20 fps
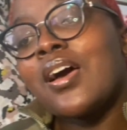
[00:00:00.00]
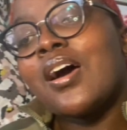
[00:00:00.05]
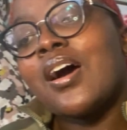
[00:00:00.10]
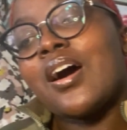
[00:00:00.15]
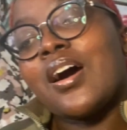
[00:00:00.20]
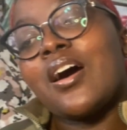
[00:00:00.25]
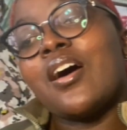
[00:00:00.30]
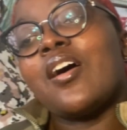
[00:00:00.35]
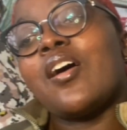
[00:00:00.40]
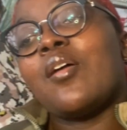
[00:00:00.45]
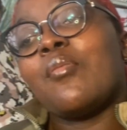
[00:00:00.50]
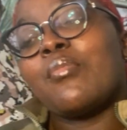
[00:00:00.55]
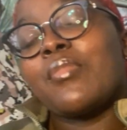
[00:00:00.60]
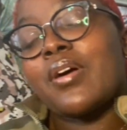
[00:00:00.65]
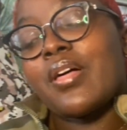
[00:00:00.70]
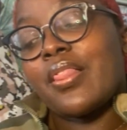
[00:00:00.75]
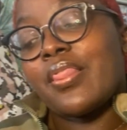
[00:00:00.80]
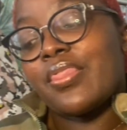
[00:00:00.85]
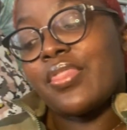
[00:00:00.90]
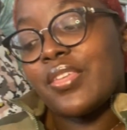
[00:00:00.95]

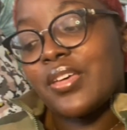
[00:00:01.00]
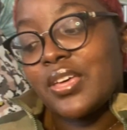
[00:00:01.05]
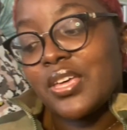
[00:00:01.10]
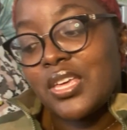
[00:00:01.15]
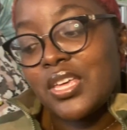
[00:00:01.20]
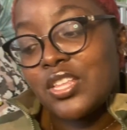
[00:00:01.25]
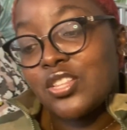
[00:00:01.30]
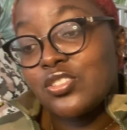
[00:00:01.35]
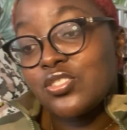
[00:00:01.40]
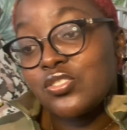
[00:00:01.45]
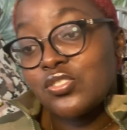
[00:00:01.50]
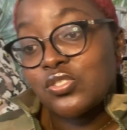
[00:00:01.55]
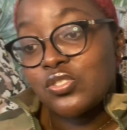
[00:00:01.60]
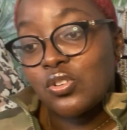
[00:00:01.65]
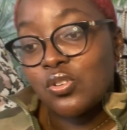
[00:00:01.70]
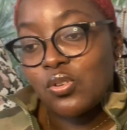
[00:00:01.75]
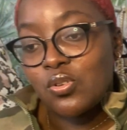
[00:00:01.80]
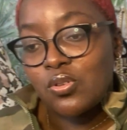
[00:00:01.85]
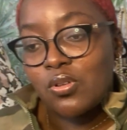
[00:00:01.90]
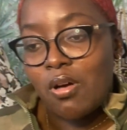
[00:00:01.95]
The
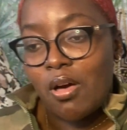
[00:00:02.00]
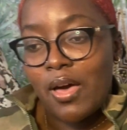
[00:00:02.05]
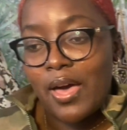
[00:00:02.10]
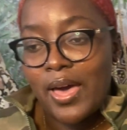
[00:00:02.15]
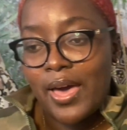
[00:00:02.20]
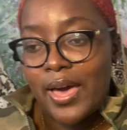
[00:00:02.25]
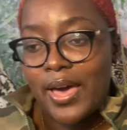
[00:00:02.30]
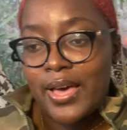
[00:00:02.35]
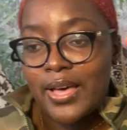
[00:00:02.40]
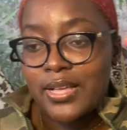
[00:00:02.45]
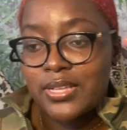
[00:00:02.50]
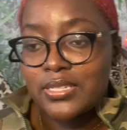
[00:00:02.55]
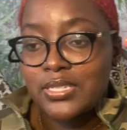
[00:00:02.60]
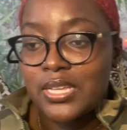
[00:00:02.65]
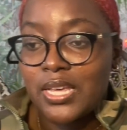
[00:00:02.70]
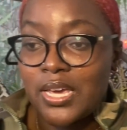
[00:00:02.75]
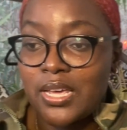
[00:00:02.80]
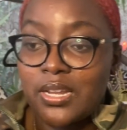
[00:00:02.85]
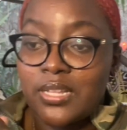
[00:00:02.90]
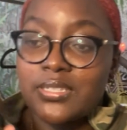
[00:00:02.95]
insole has
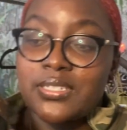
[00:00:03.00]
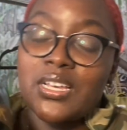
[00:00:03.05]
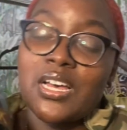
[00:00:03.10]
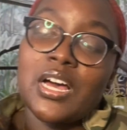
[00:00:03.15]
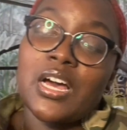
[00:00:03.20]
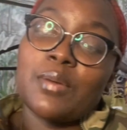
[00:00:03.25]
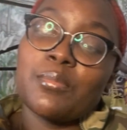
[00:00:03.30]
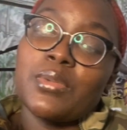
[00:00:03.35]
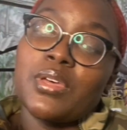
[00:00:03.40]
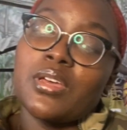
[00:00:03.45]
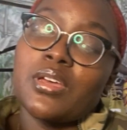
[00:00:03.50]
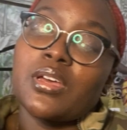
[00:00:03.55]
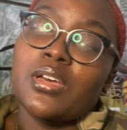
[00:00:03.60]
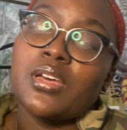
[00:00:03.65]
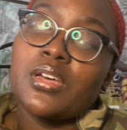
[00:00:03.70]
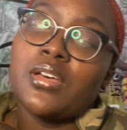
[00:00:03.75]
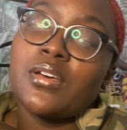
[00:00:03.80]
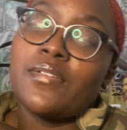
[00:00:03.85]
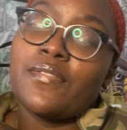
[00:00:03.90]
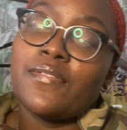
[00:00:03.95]
Anatomic
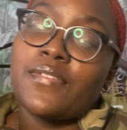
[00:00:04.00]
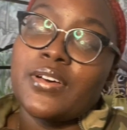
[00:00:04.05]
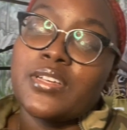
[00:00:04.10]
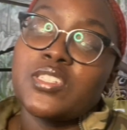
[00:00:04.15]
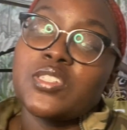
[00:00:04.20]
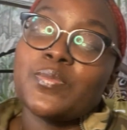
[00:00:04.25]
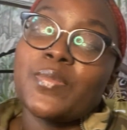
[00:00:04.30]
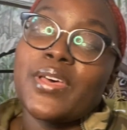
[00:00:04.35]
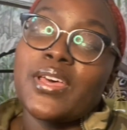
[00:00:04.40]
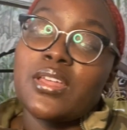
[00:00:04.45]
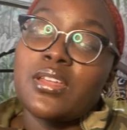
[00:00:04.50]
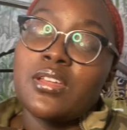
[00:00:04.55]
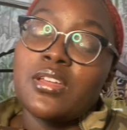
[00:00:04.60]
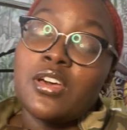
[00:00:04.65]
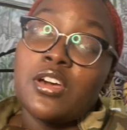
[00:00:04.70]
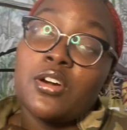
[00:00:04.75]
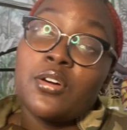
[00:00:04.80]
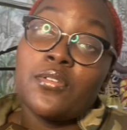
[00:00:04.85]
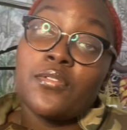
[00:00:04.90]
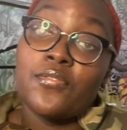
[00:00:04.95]
FAQZZ
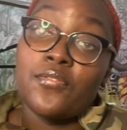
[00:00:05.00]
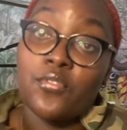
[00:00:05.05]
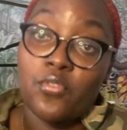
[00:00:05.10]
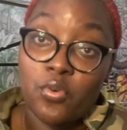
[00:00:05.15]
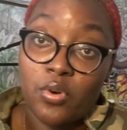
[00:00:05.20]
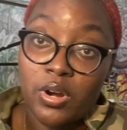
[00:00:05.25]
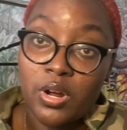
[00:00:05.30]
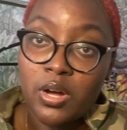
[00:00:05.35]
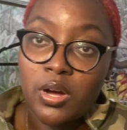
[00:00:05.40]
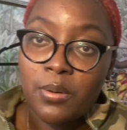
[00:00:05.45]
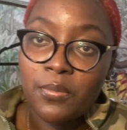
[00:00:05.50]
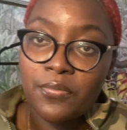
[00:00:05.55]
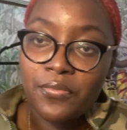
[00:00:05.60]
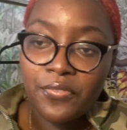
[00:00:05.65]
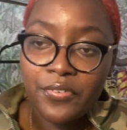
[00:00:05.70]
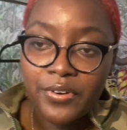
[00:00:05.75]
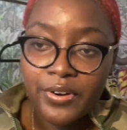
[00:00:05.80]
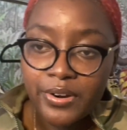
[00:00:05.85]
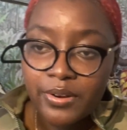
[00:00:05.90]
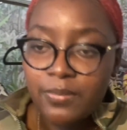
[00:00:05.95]
for
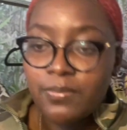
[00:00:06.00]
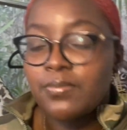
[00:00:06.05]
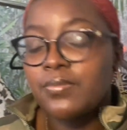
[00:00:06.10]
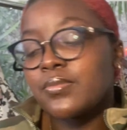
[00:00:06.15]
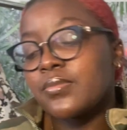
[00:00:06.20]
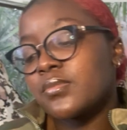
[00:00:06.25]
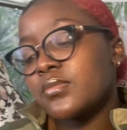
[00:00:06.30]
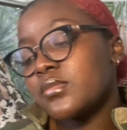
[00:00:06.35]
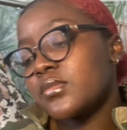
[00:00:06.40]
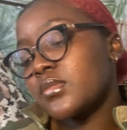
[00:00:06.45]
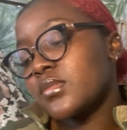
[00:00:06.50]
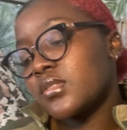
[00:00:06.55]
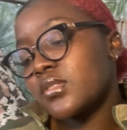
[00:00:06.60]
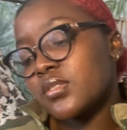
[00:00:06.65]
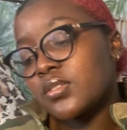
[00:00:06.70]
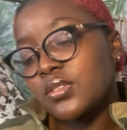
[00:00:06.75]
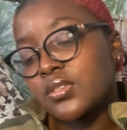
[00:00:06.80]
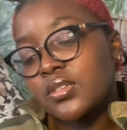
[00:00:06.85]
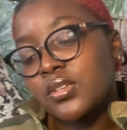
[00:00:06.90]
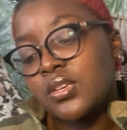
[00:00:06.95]
comfort.
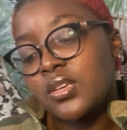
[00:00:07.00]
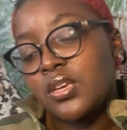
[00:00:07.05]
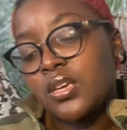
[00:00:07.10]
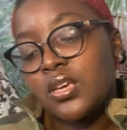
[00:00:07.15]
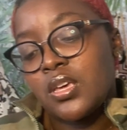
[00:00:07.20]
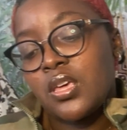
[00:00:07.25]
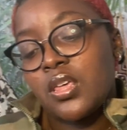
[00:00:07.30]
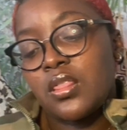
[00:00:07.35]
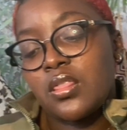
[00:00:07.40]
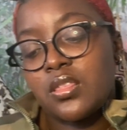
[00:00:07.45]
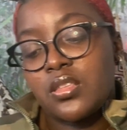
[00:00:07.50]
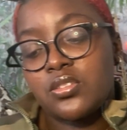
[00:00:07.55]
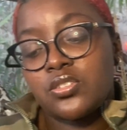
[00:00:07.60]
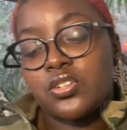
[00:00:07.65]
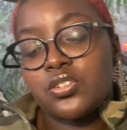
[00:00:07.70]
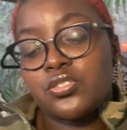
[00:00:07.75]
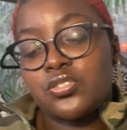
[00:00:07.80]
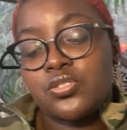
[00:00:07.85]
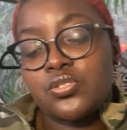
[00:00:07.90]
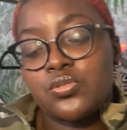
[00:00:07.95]
These
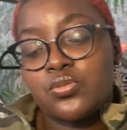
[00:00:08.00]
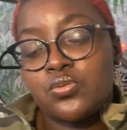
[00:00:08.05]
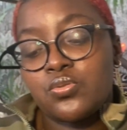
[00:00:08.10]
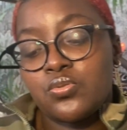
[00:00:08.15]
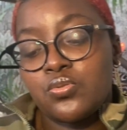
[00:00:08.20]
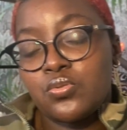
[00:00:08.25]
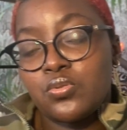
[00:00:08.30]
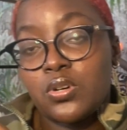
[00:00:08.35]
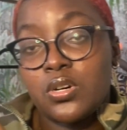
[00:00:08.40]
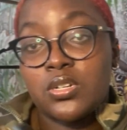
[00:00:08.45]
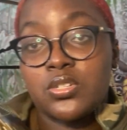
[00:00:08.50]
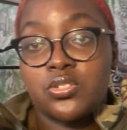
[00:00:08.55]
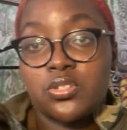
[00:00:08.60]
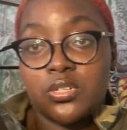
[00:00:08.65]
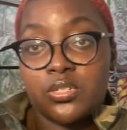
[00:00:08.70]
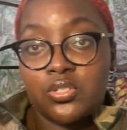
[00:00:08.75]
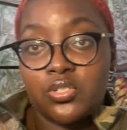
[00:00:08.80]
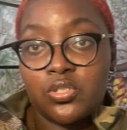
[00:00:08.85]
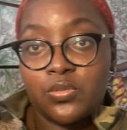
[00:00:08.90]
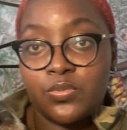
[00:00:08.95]
are 2
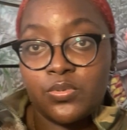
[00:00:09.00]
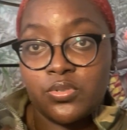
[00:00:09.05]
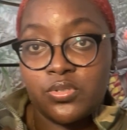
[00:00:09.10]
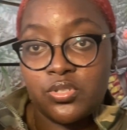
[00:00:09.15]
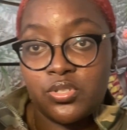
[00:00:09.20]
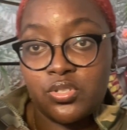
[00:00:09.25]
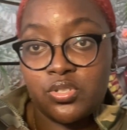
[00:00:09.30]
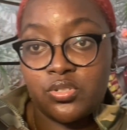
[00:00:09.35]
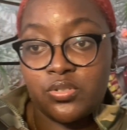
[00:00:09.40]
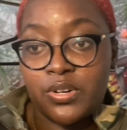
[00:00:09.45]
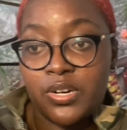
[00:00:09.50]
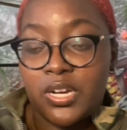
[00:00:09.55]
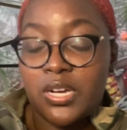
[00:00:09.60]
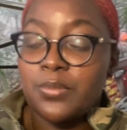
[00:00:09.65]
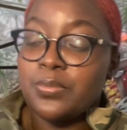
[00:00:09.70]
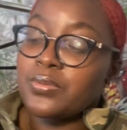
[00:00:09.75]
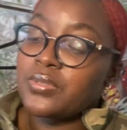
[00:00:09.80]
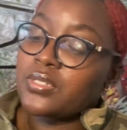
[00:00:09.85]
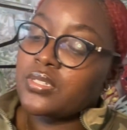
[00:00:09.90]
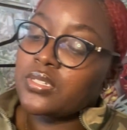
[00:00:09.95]
adjustable
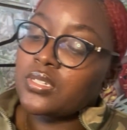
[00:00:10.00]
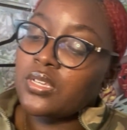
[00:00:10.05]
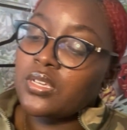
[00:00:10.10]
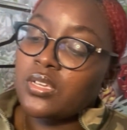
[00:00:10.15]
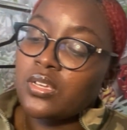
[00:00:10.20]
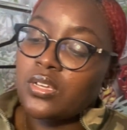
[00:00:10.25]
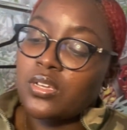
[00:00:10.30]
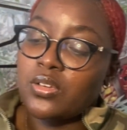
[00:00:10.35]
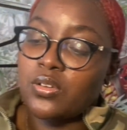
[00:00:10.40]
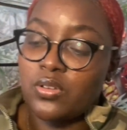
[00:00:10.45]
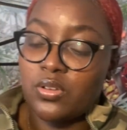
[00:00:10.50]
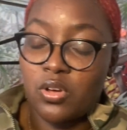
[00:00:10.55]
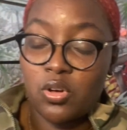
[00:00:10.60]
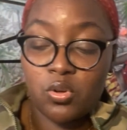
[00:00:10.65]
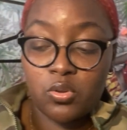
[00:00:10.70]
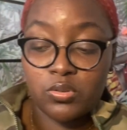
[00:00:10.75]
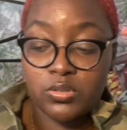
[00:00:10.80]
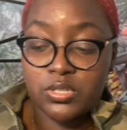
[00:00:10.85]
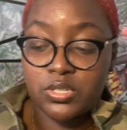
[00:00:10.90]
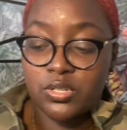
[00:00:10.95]
straps,
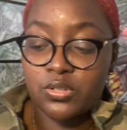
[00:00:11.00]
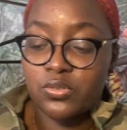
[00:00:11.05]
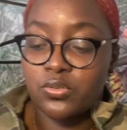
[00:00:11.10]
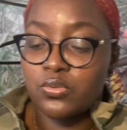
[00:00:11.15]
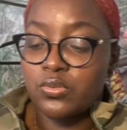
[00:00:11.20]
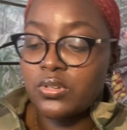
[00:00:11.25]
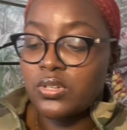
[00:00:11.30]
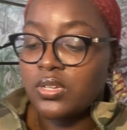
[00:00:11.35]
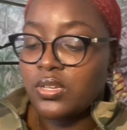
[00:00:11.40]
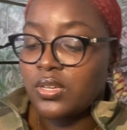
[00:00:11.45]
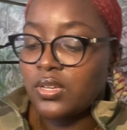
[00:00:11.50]
gold tone,